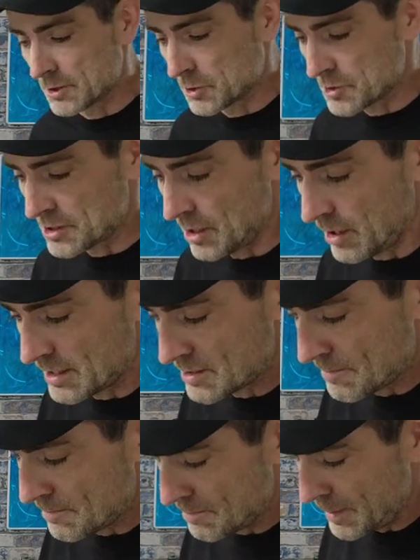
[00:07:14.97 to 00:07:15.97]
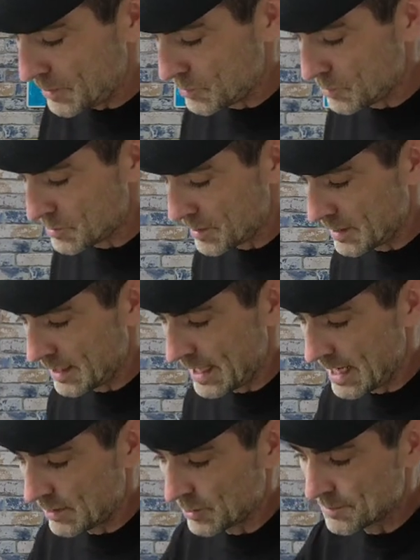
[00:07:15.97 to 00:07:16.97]
and I just started to build the
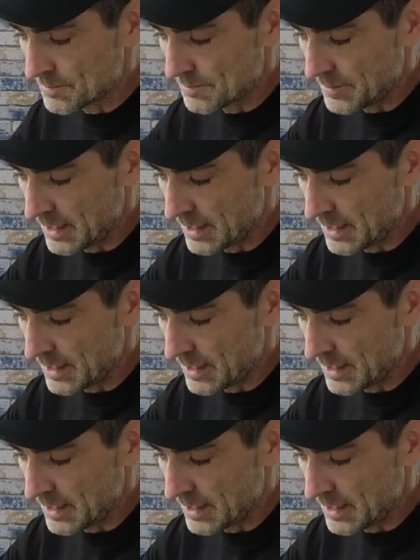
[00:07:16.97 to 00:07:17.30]
layer up,